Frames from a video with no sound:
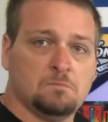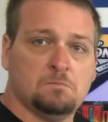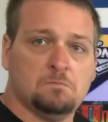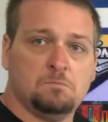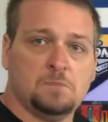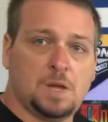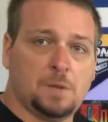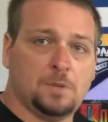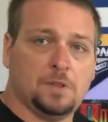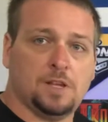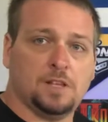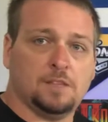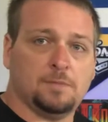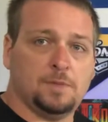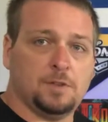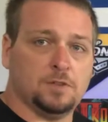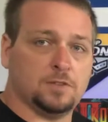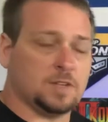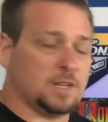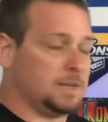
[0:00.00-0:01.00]
not playing the
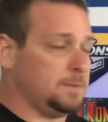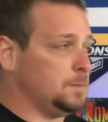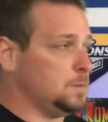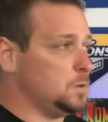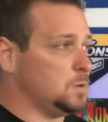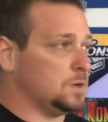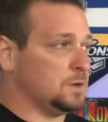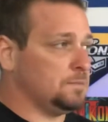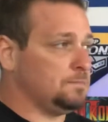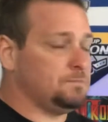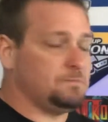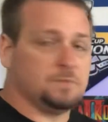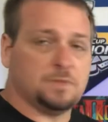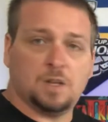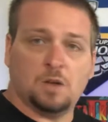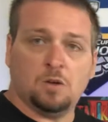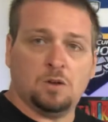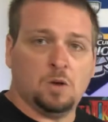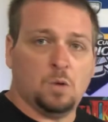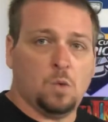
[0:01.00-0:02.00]
music anymore.
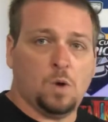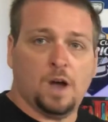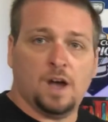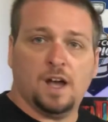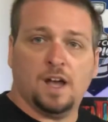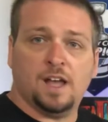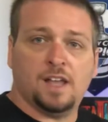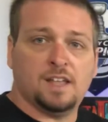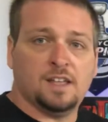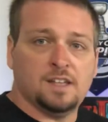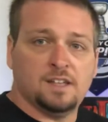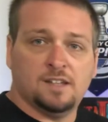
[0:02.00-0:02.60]
Don't know why.